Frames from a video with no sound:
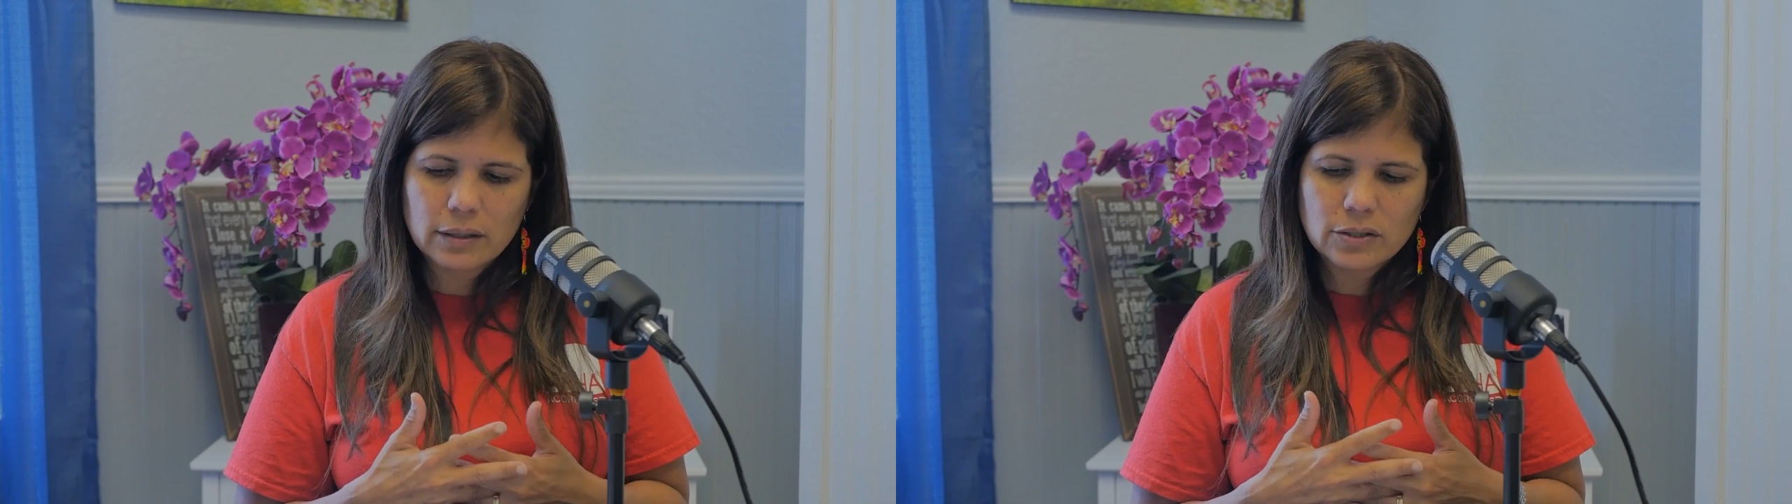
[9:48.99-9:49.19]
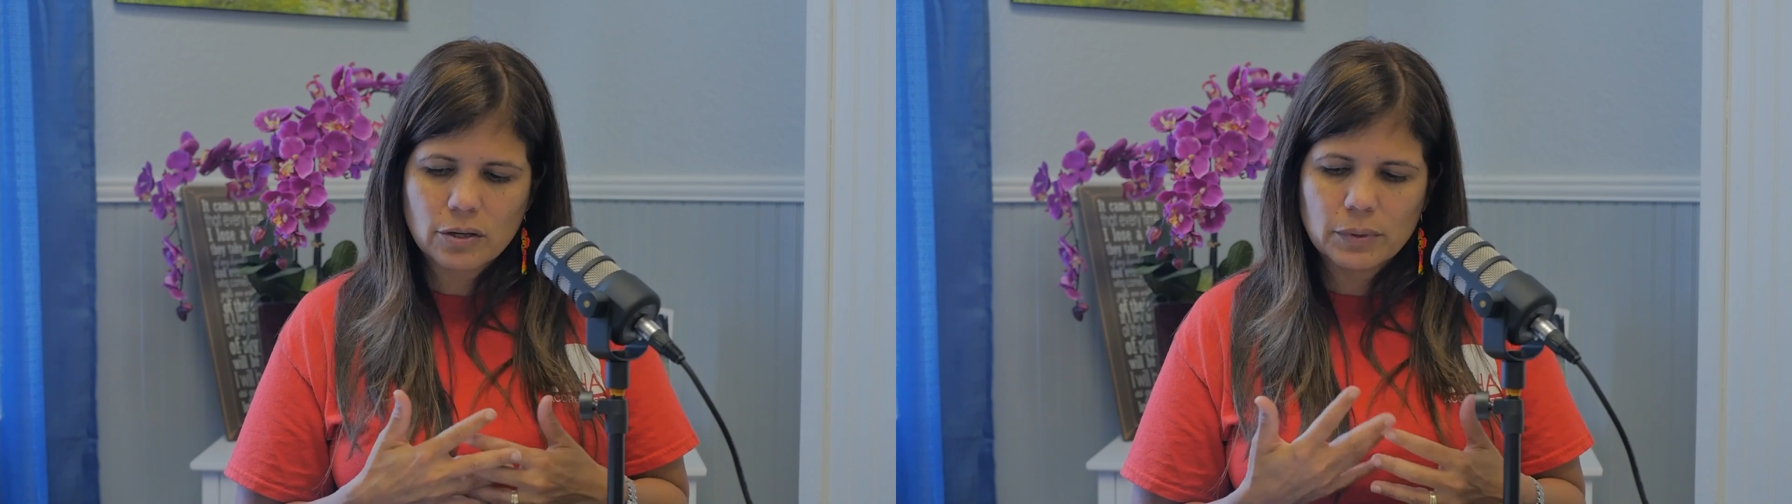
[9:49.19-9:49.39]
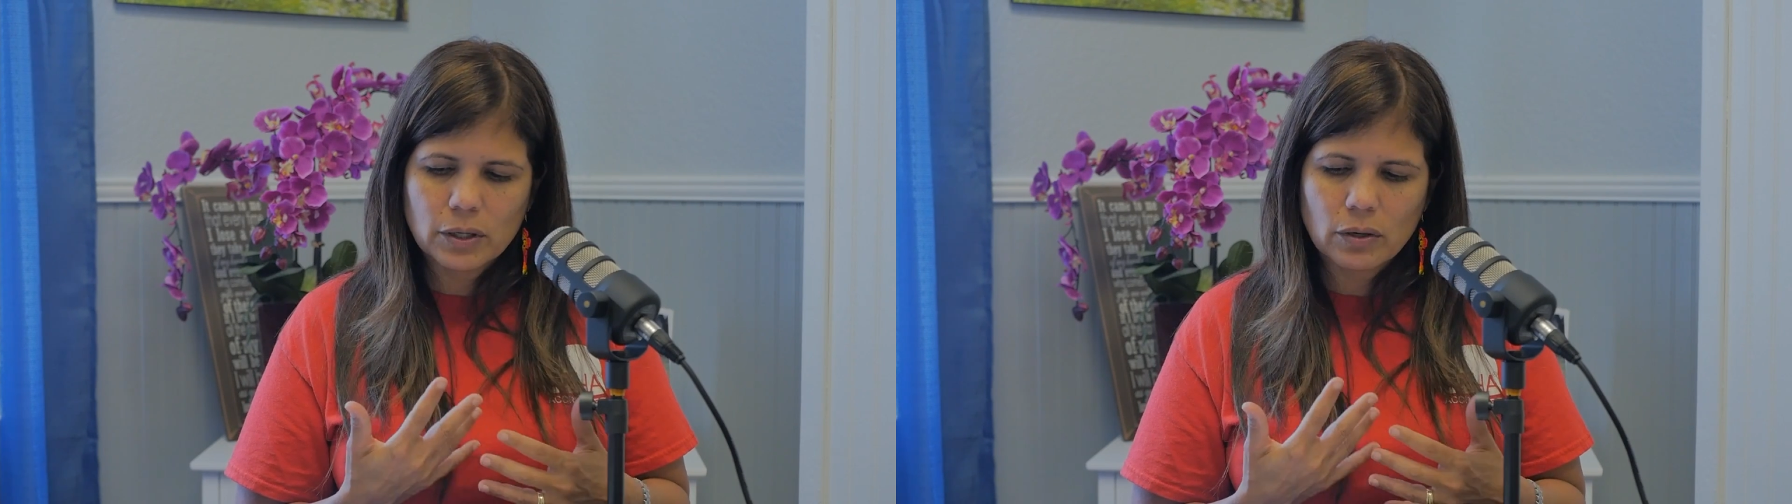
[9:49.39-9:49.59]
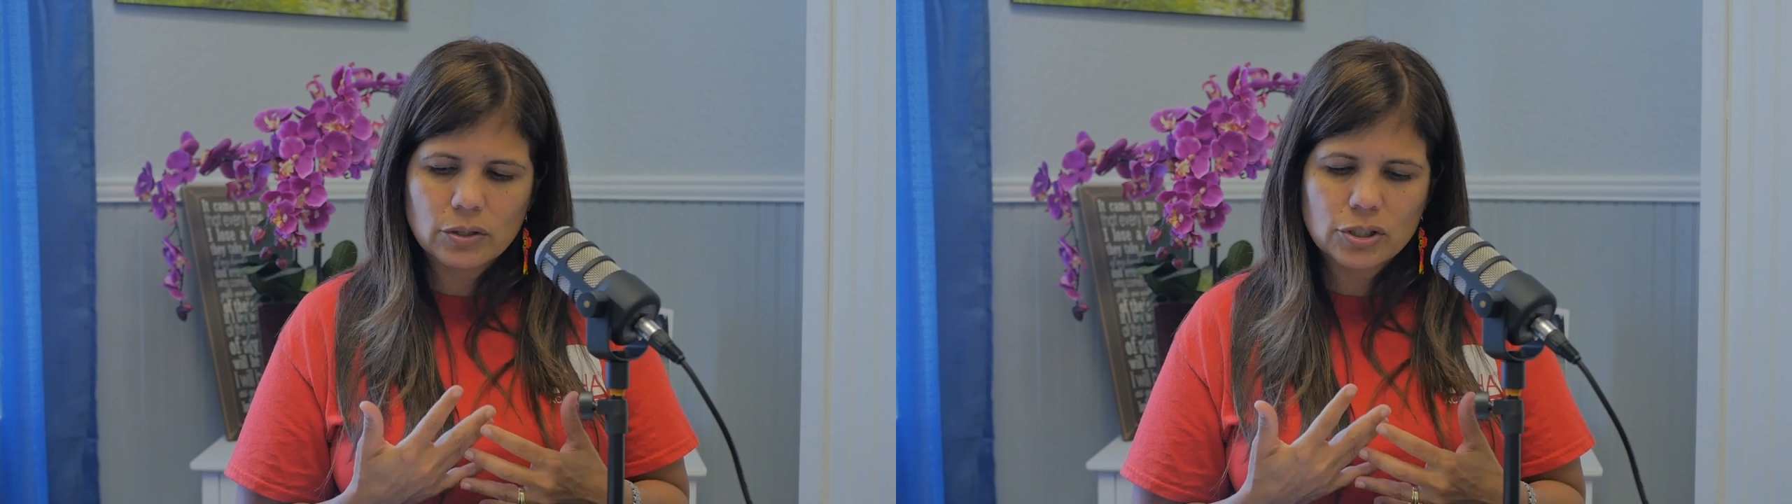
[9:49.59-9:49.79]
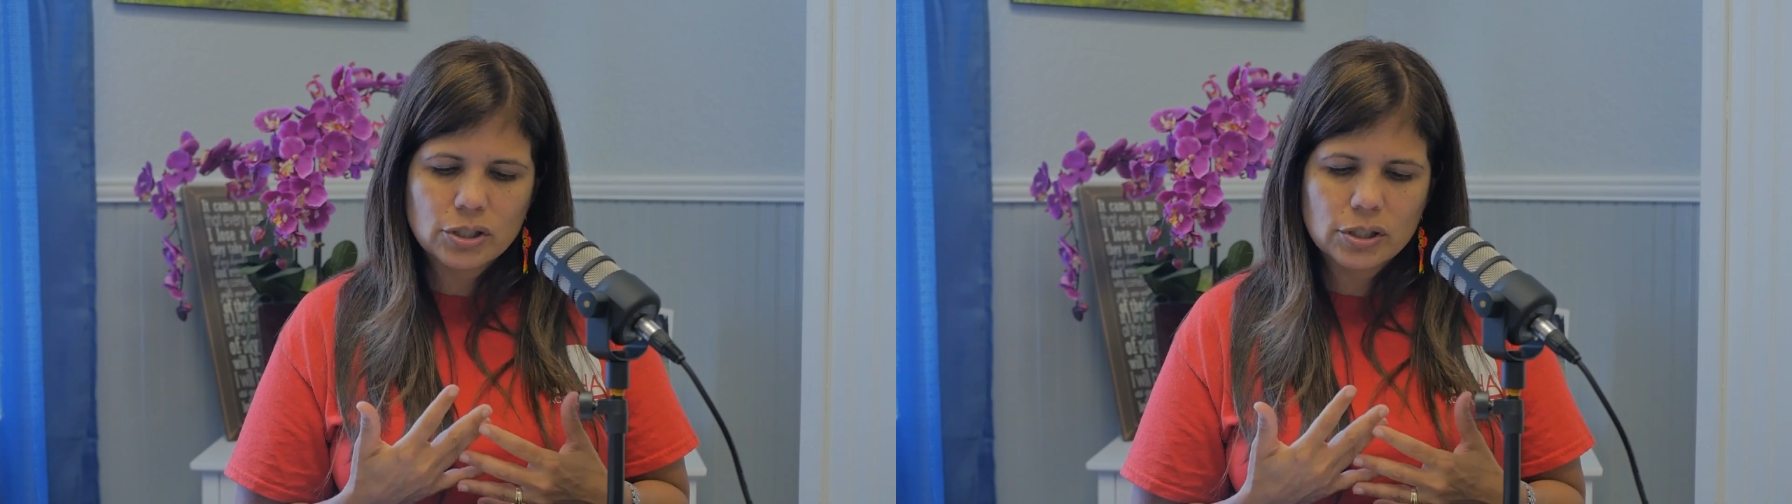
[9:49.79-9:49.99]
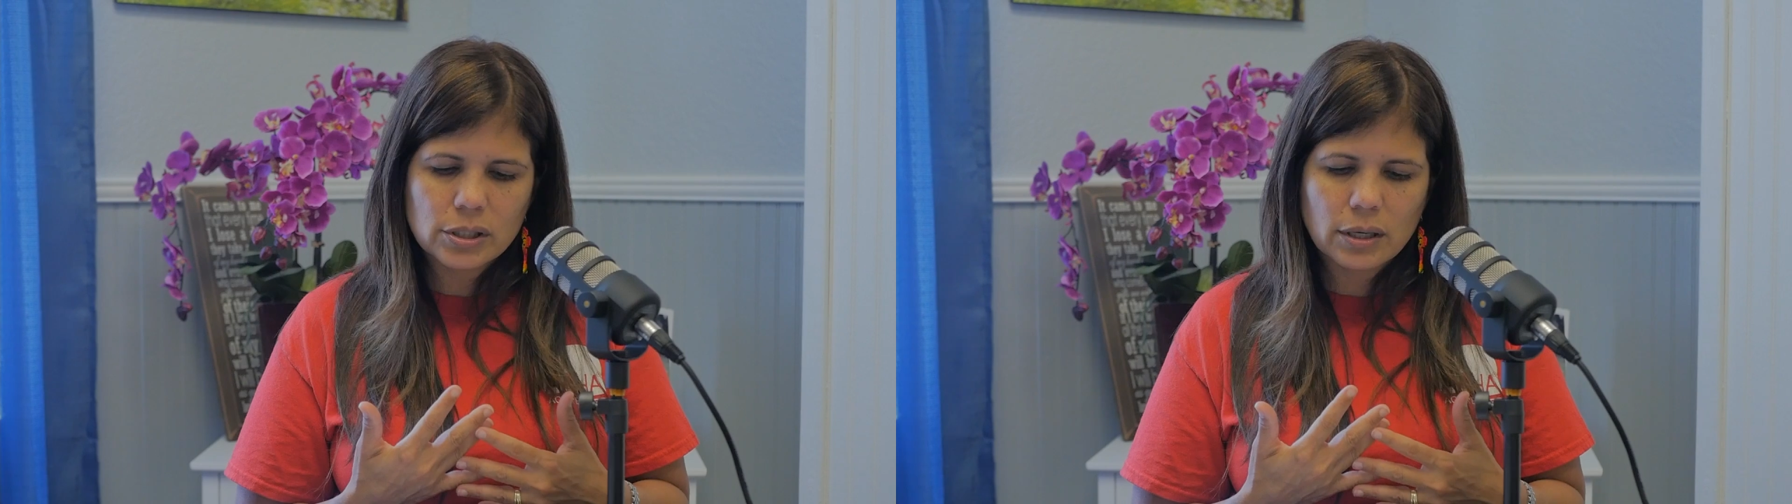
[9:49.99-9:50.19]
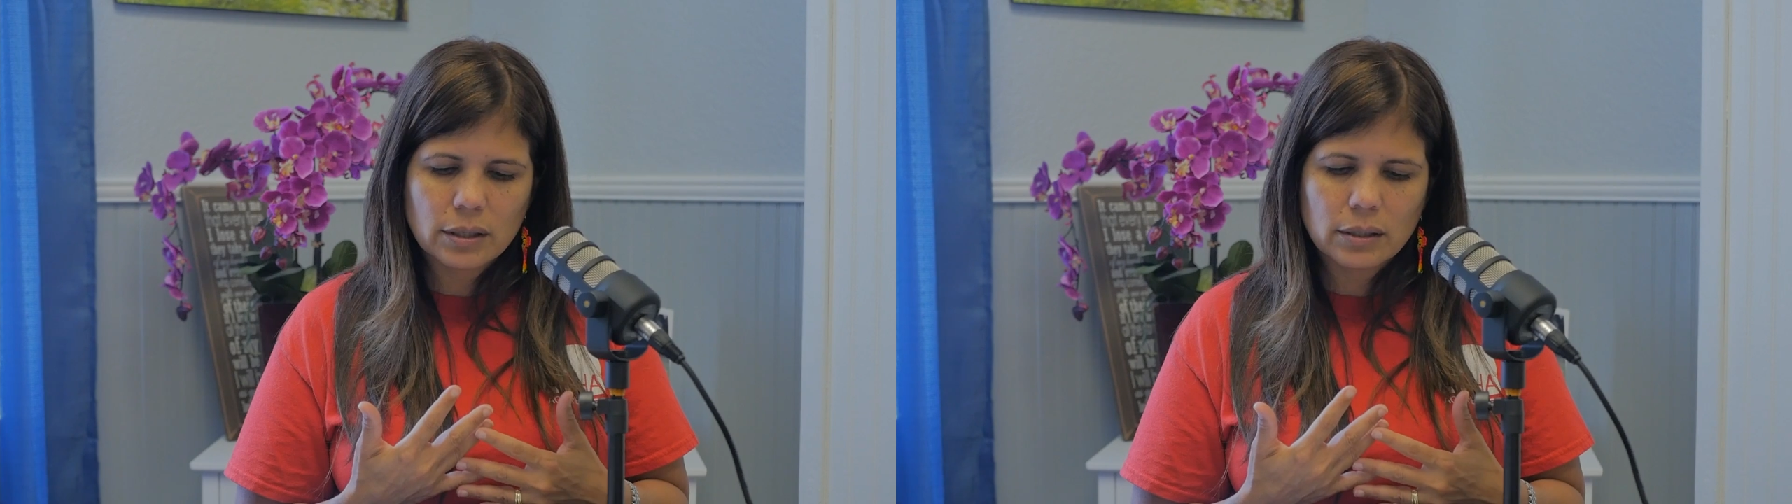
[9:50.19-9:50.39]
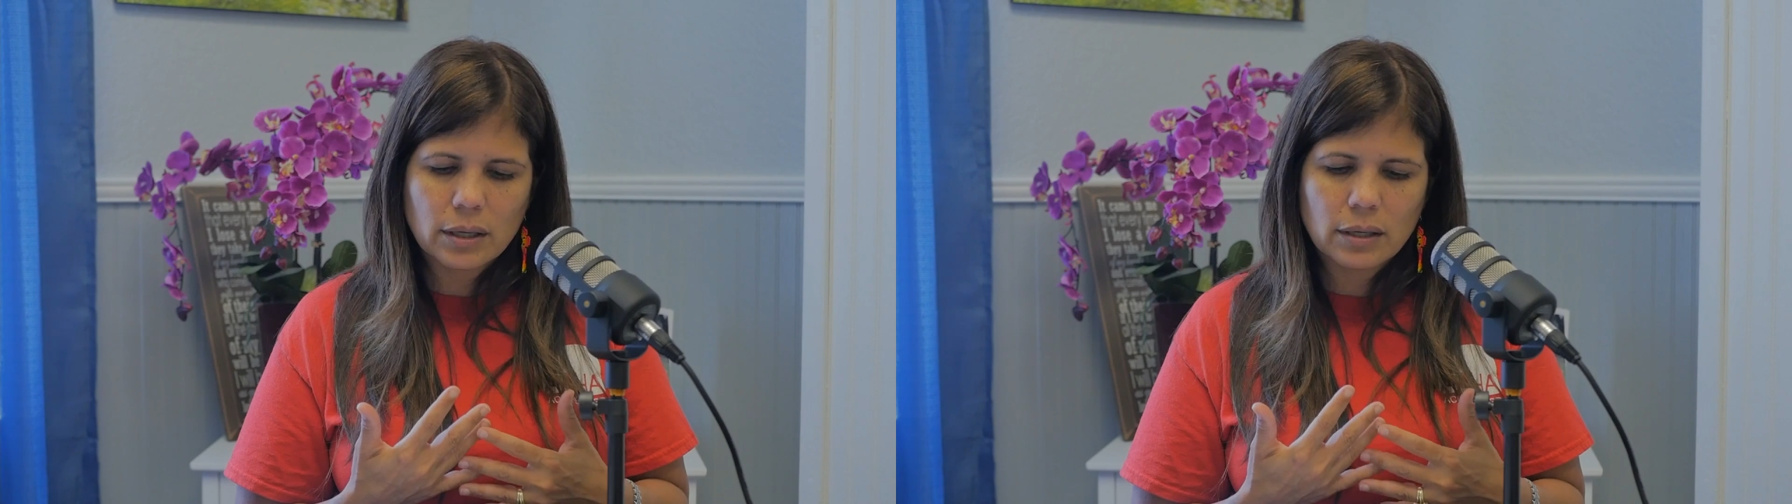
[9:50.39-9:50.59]
terminology
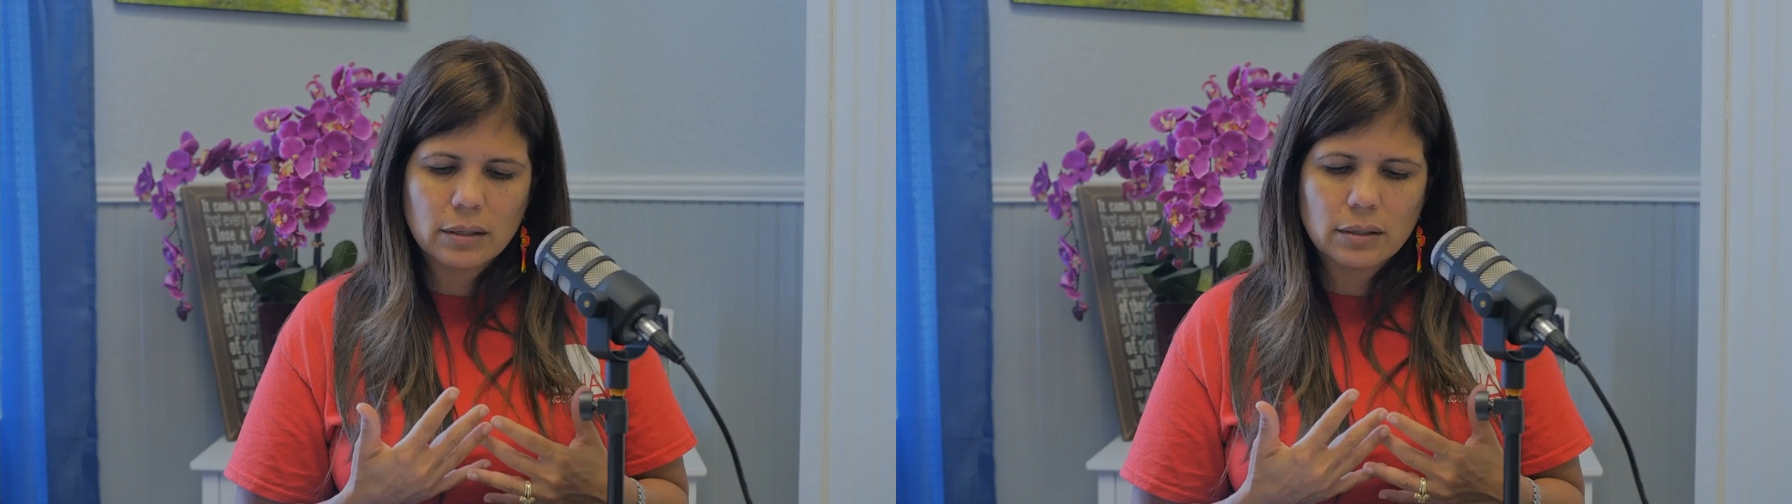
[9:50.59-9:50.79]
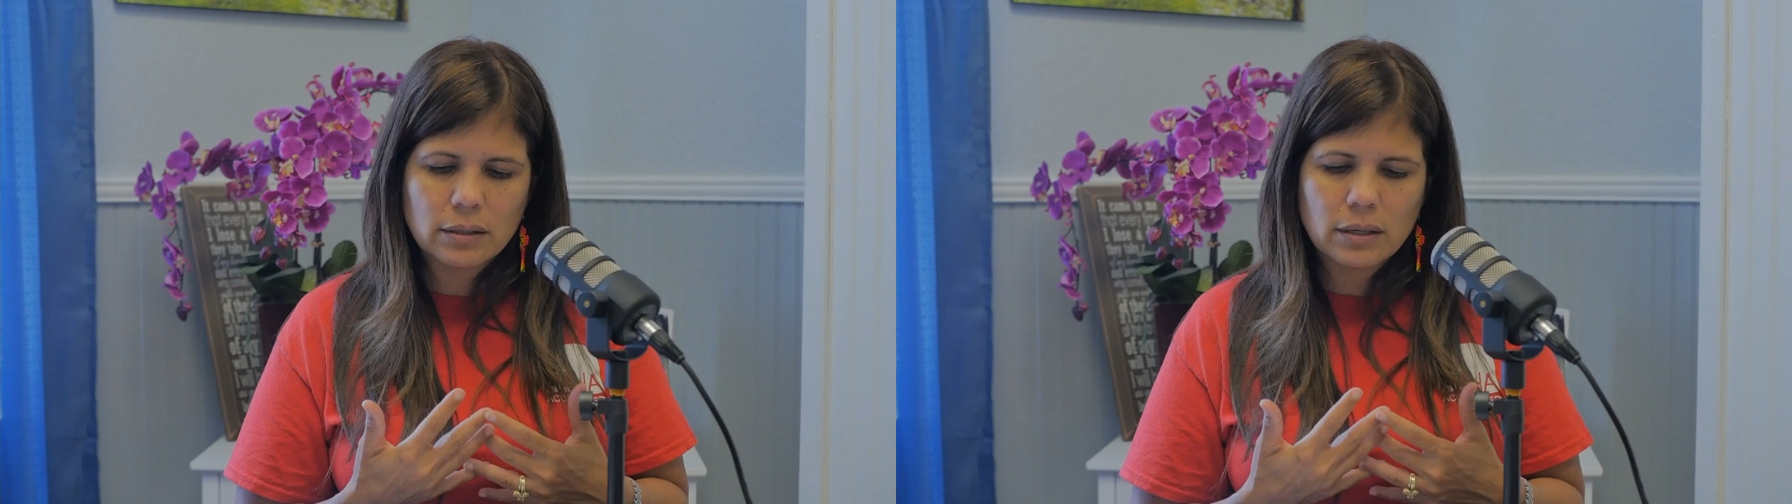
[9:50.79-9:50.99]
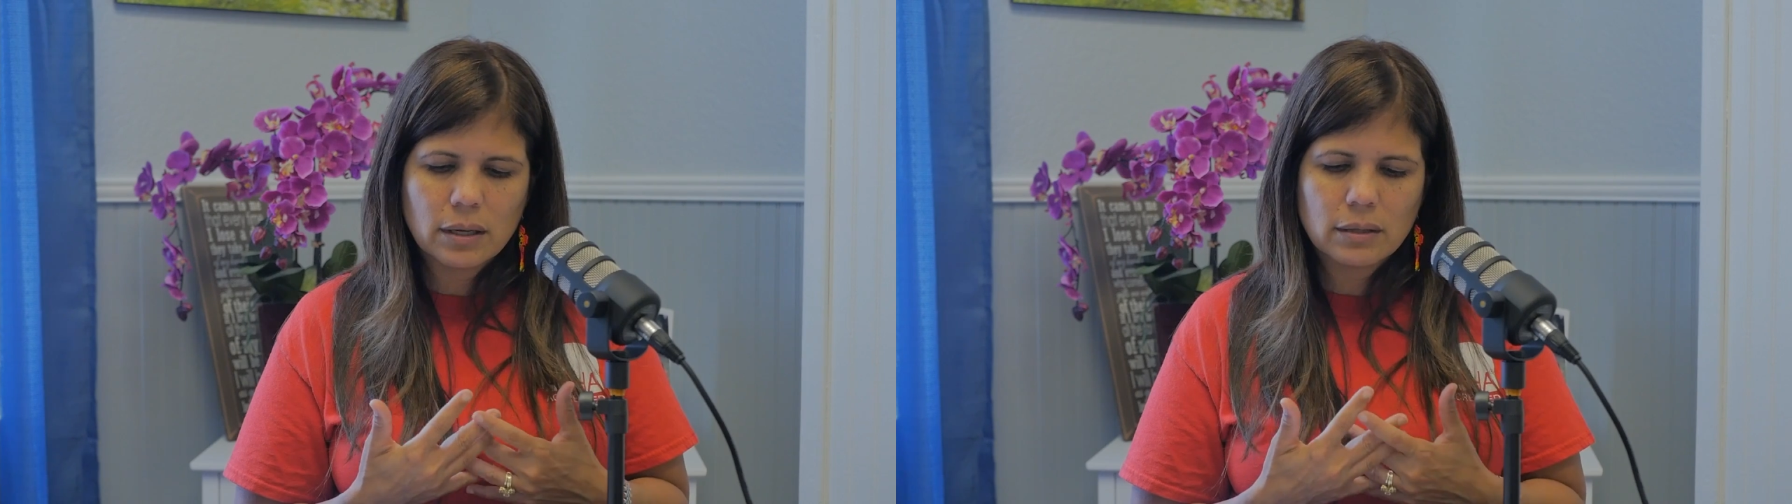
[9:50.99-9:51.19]
and